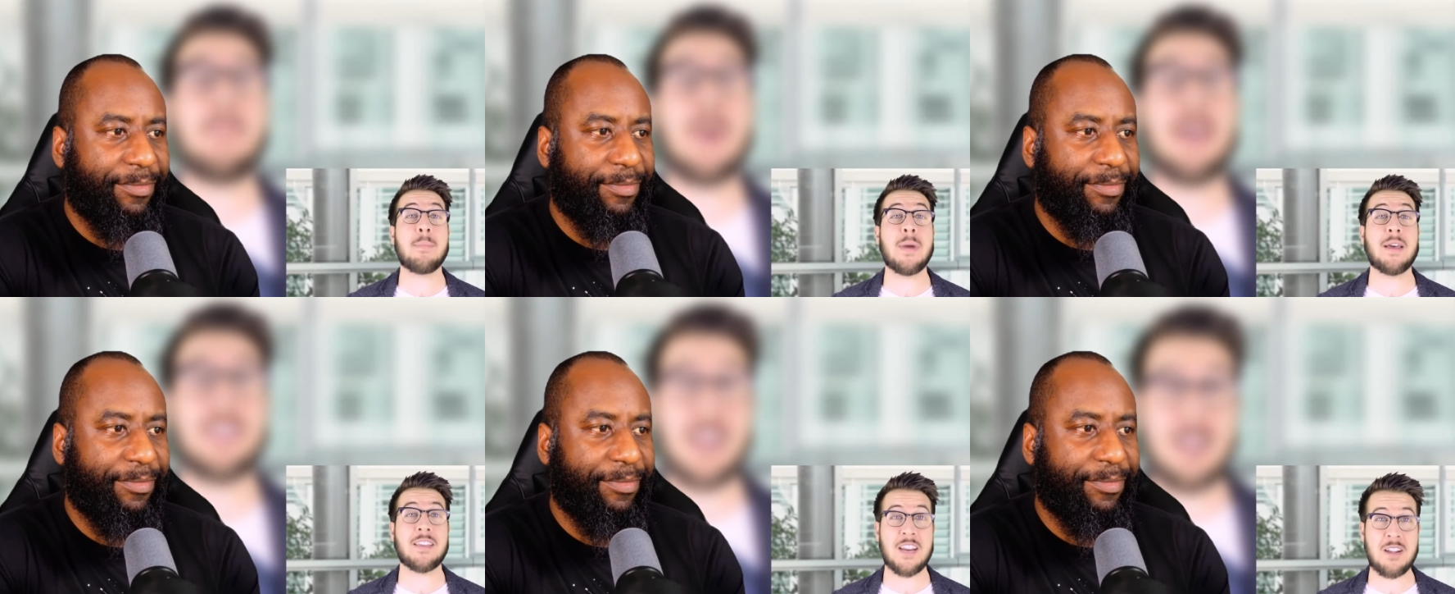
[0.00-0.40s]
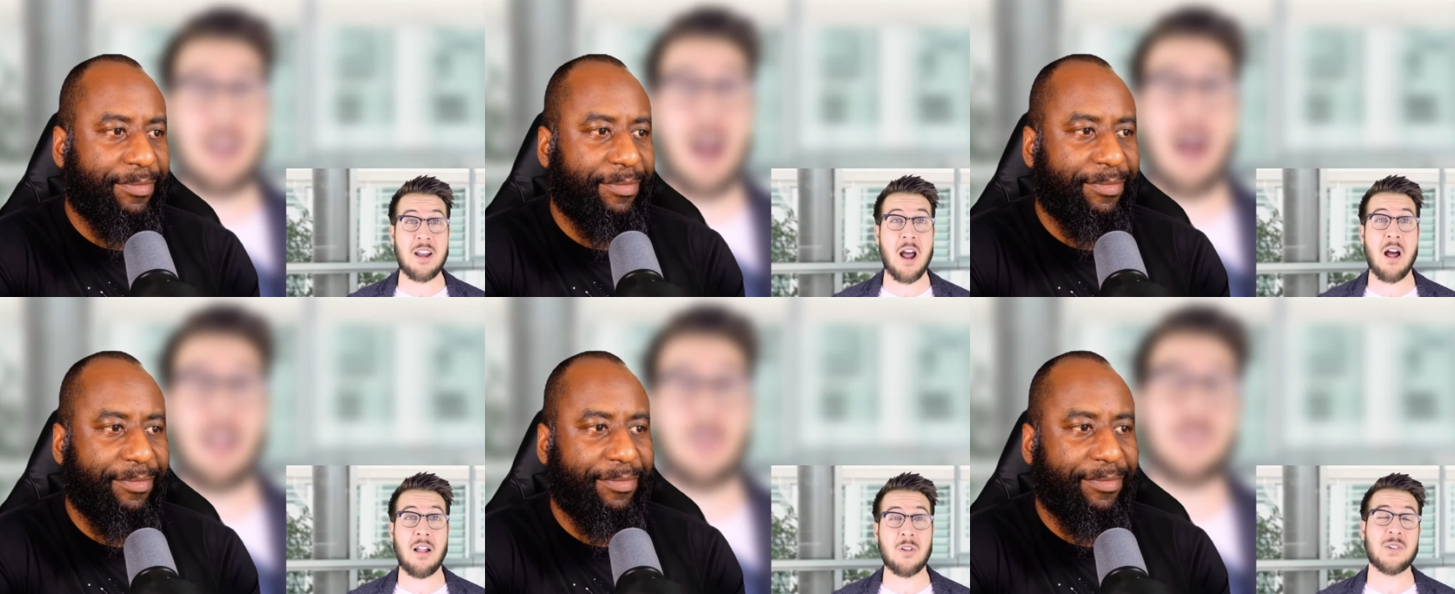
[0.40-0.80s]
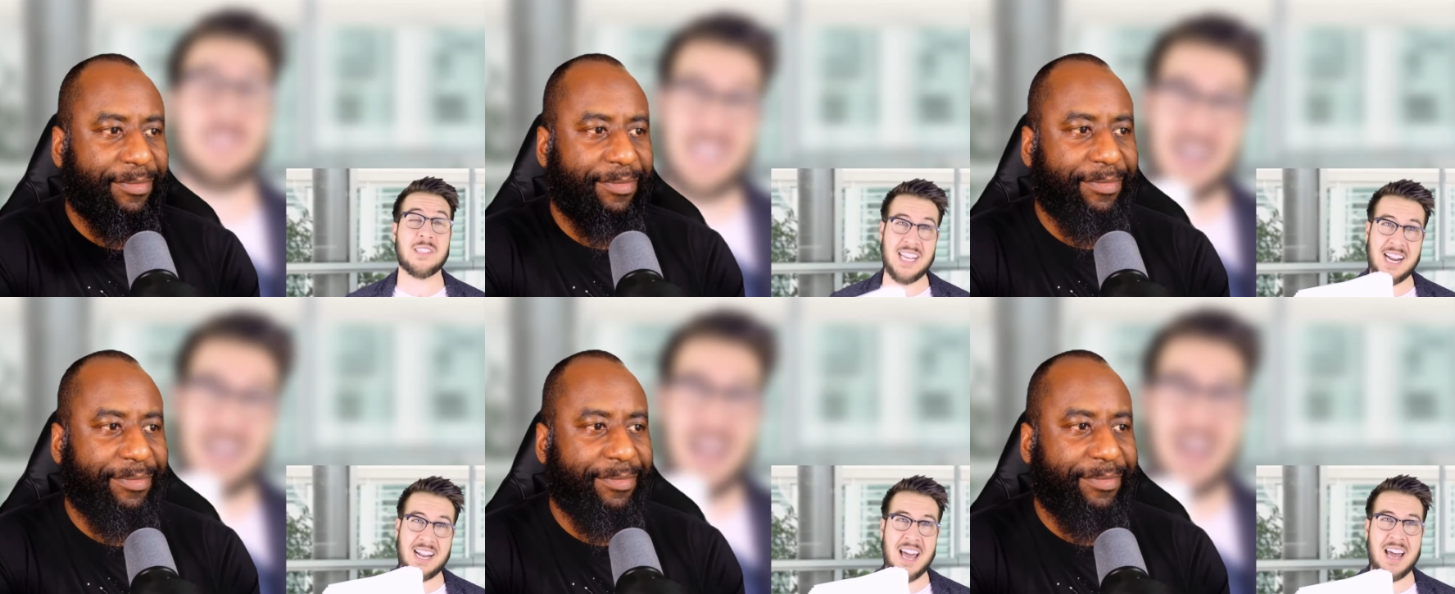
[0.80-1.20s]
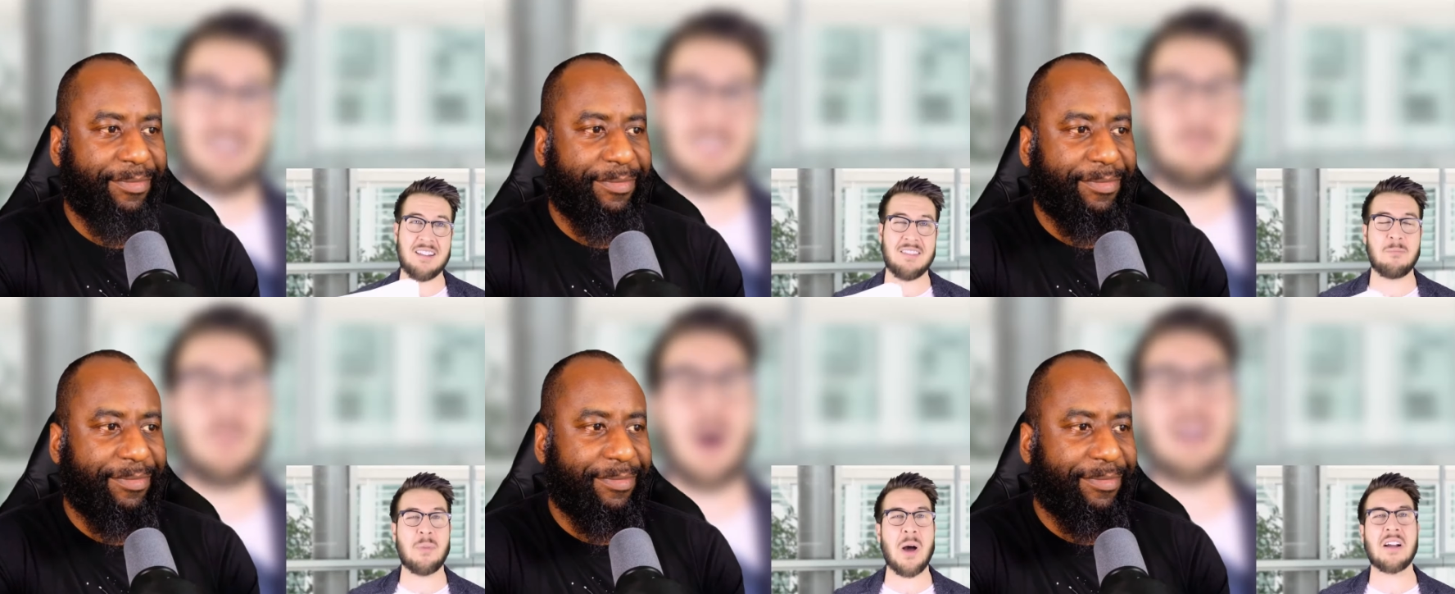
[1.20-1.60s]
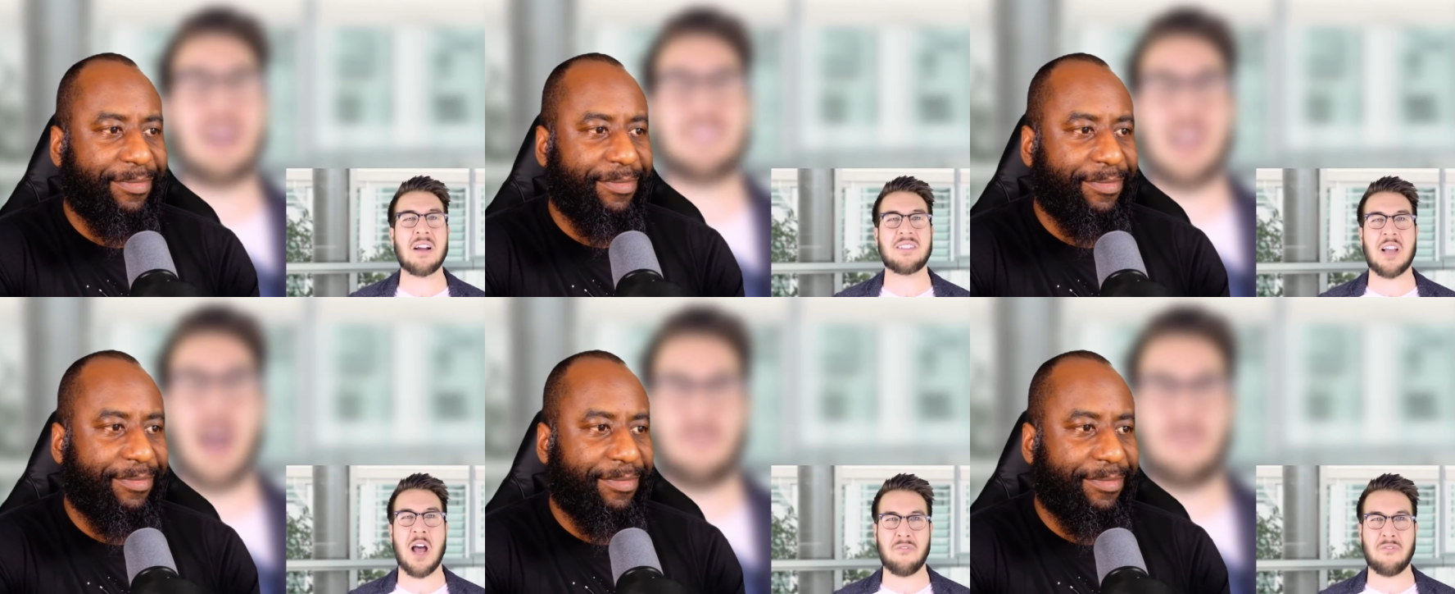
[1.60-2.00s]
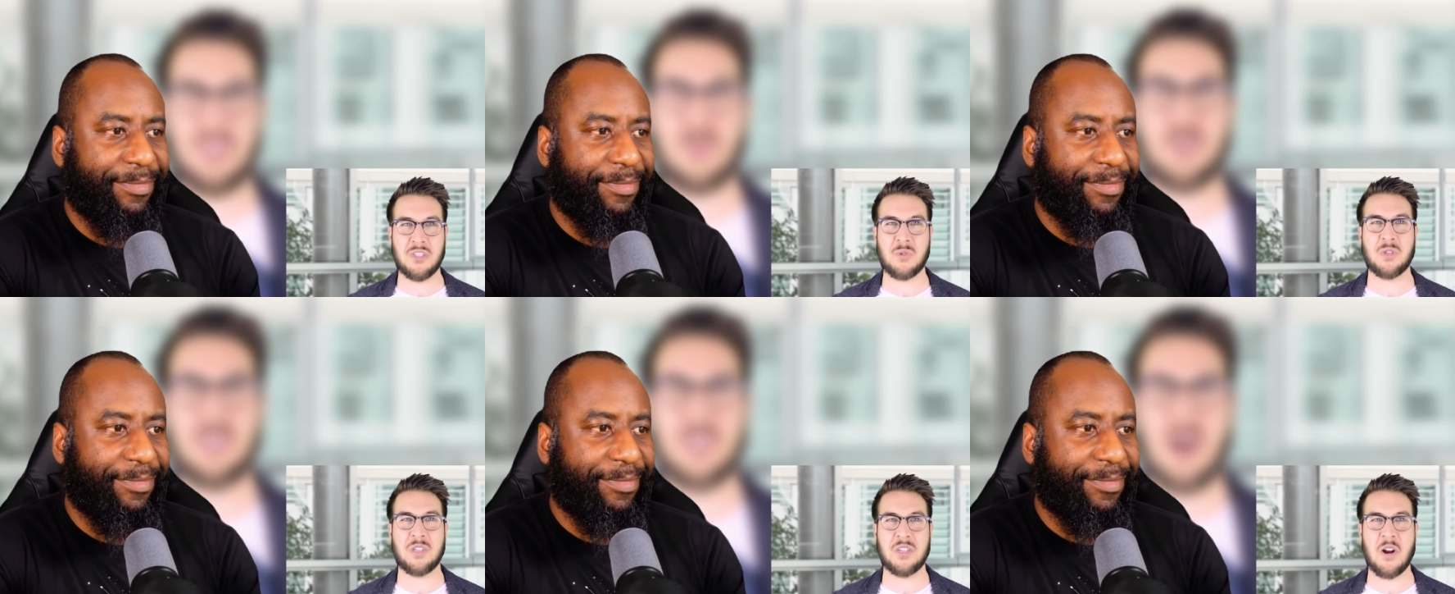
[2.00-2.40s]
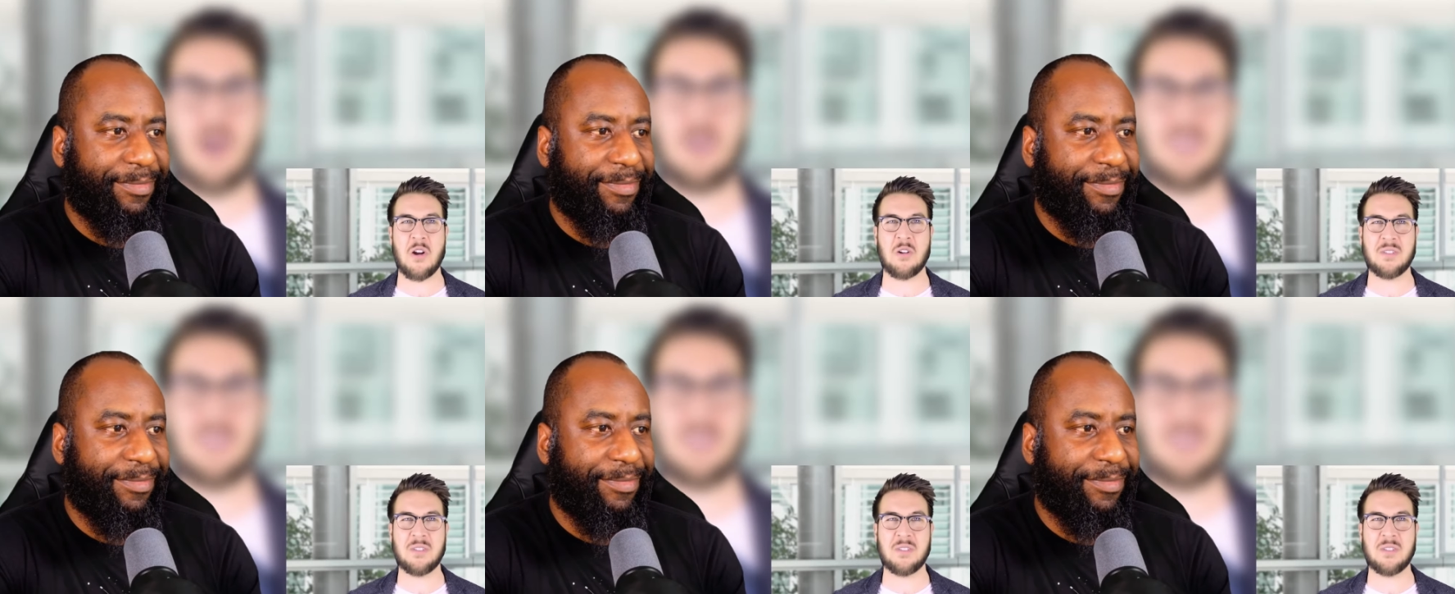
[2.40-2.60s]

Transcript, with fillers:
Speaker 1: twenty million dollars and a cut of the box office